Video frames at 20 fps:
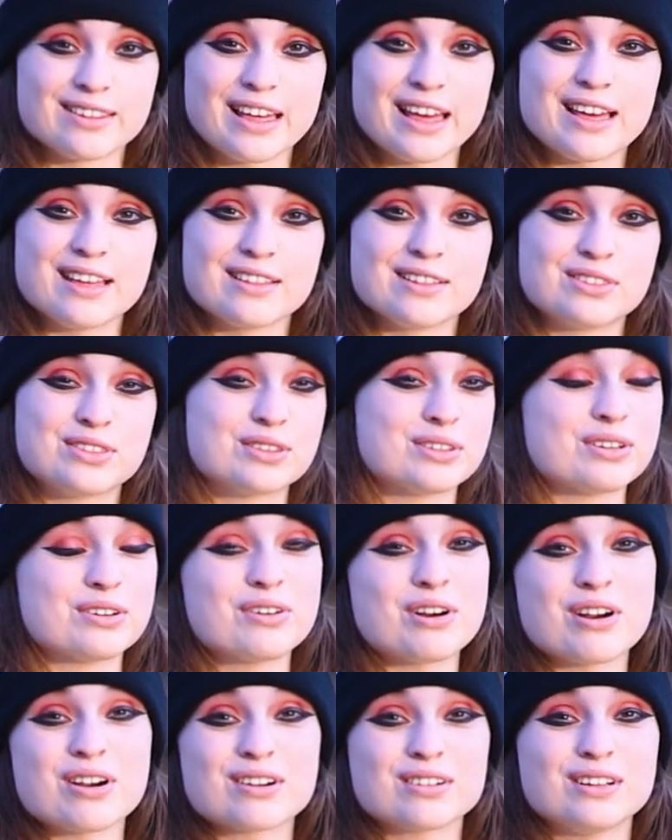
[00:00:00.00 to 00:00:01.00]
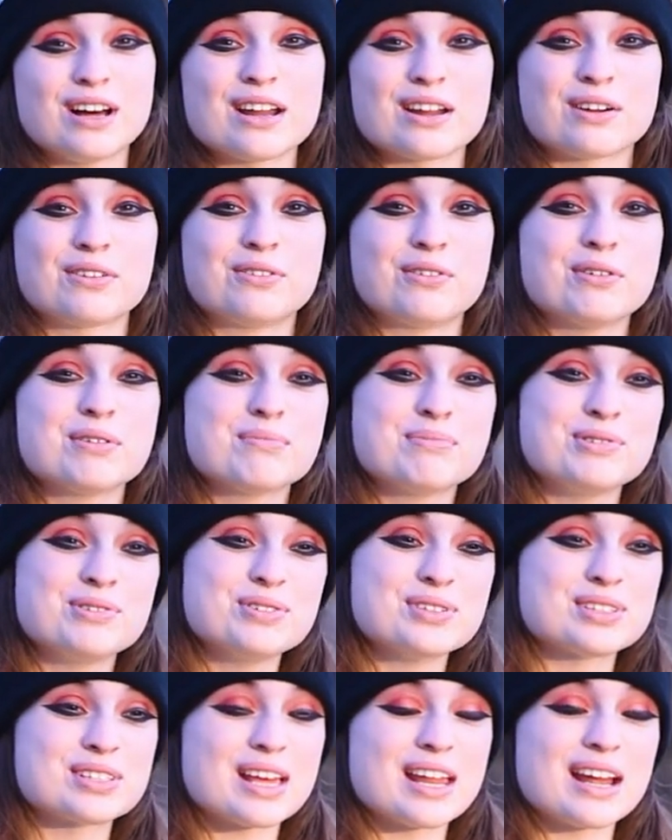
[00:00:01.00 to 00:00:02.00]
they, there are a lot of
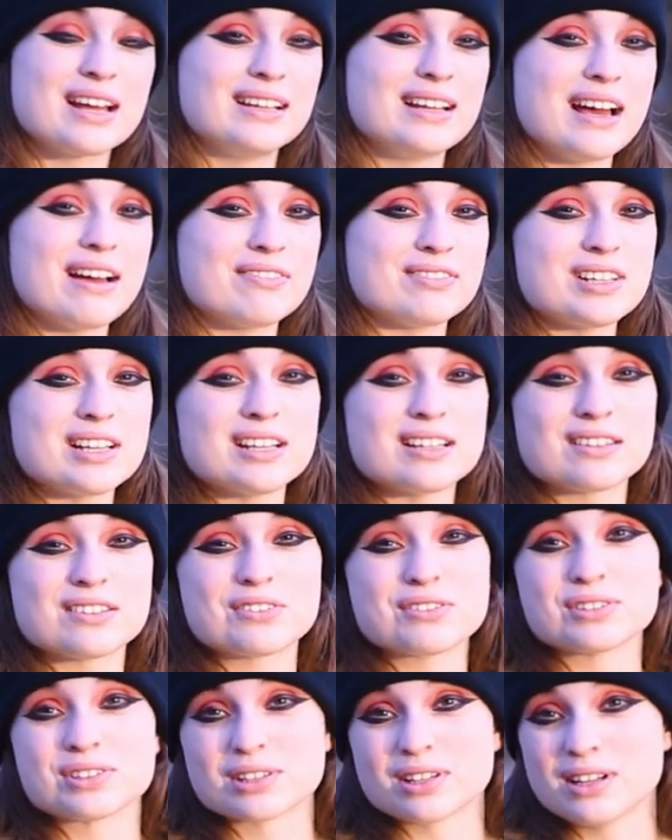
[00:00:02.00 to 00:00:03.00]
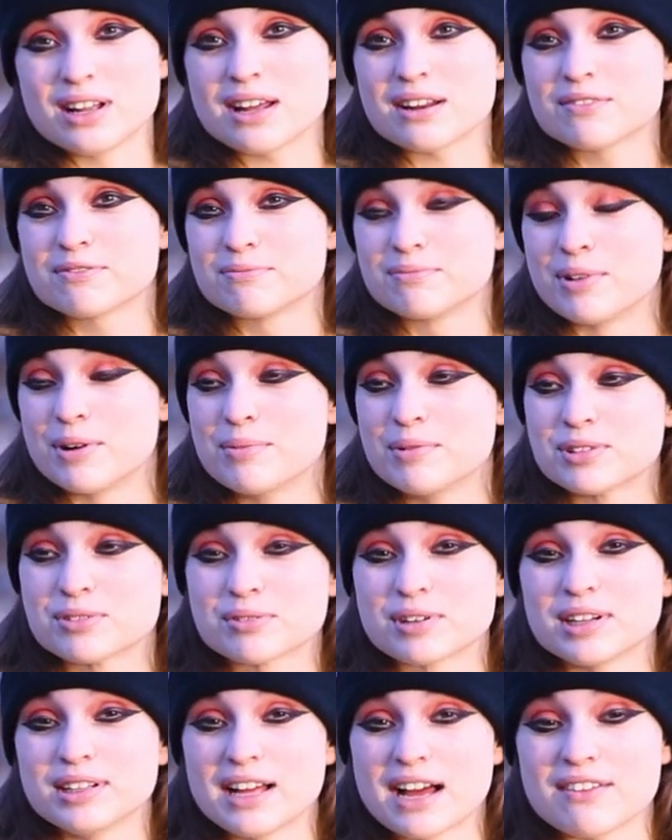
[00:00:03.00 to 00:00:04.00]
quotables that I laughed at. There was a lot of moments
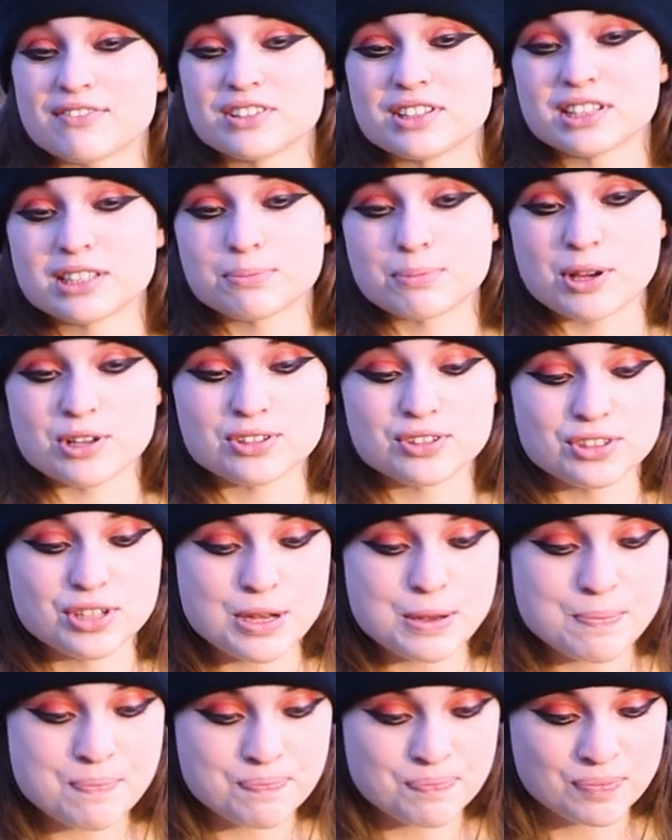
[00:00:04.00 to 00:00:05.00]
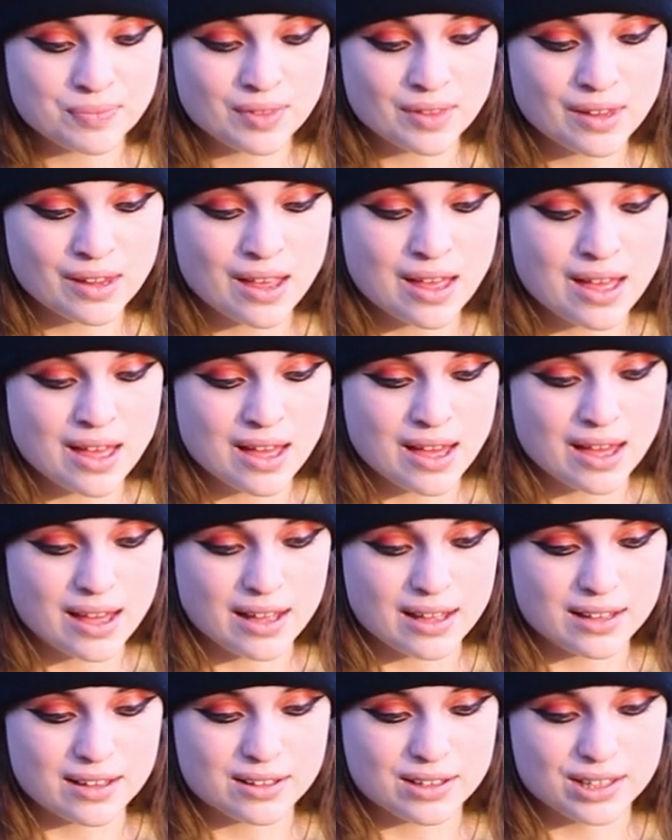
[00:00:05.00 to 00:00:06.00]
where I laughed, at, especially
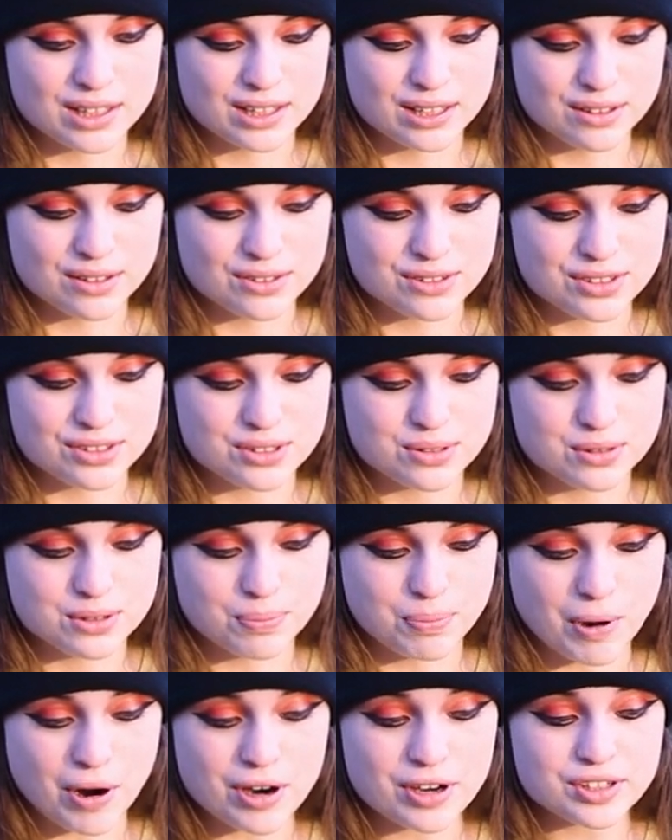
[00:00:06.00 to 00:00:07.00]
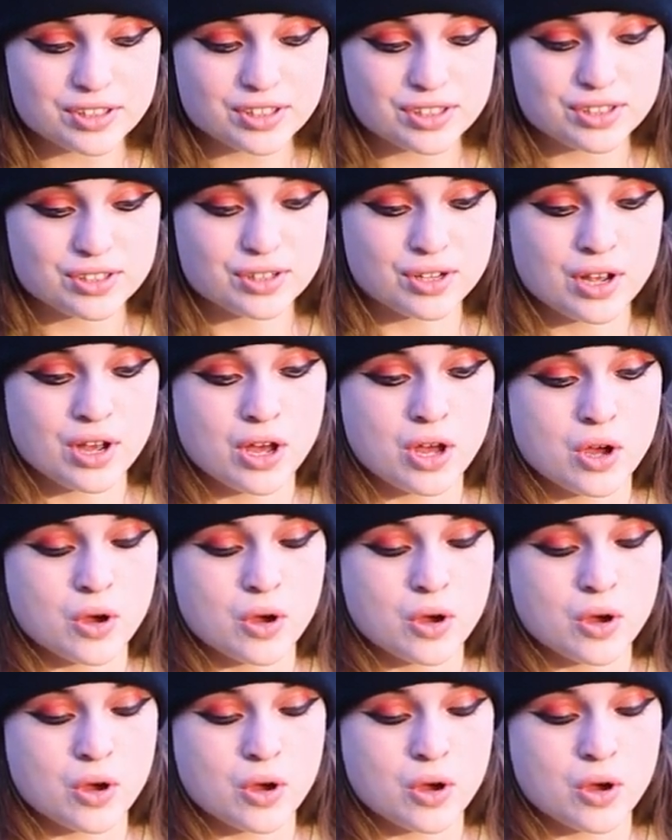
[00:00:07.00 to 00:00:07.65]
at uh, the parts